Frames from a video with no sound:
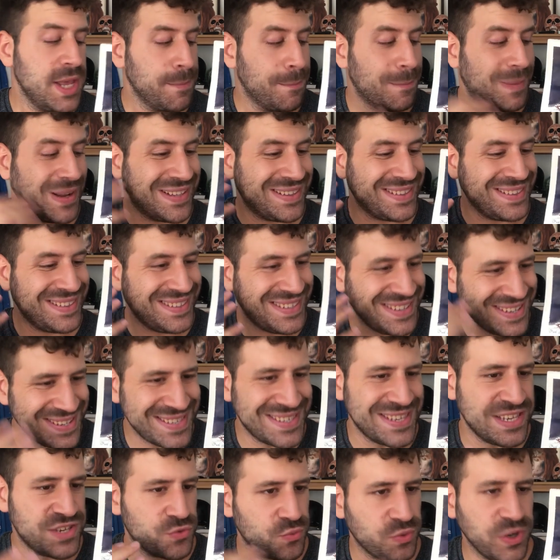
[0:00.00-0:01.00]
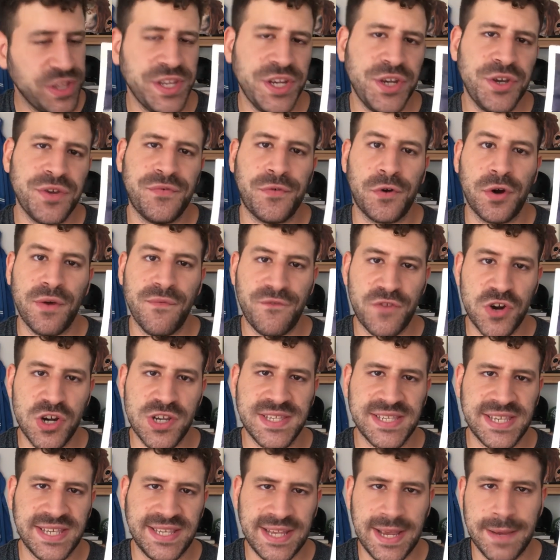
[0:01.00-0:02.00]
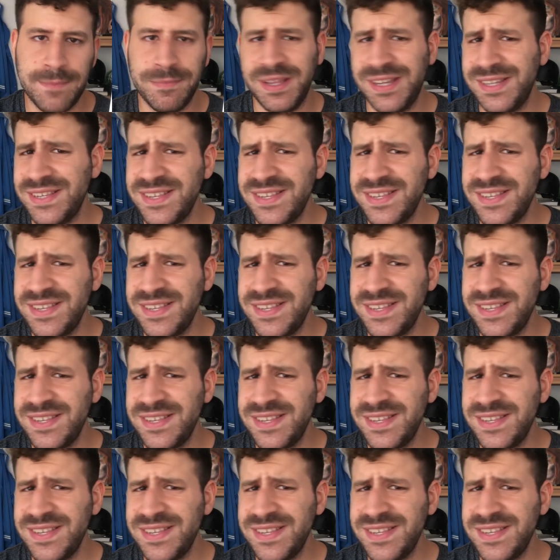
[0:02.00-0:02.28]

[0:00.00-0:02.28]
but this is really good for a first attempt.